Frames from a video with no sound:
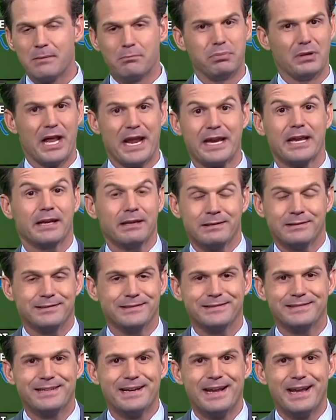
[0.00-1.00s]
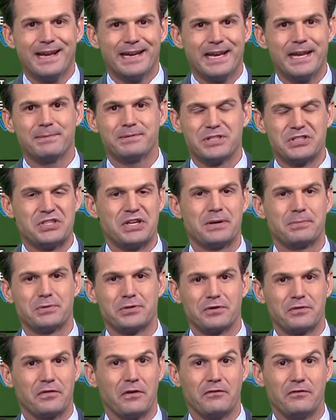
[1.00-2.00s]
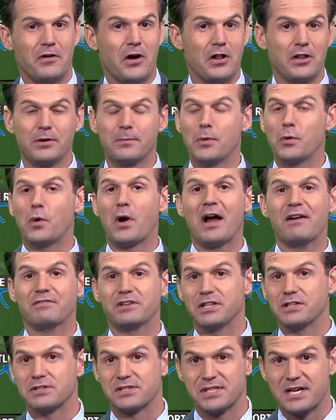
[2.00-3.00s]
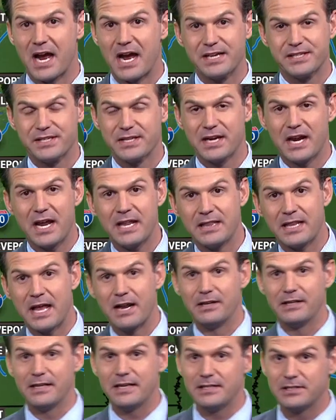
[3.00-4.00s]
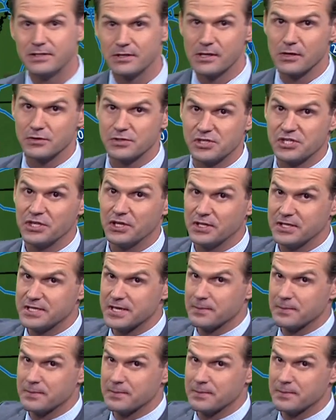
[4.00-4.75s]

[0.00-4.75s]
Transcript: blanket and keeps the temperature from falling, but we'll have clear skies tonight, and that'll lead to those chilly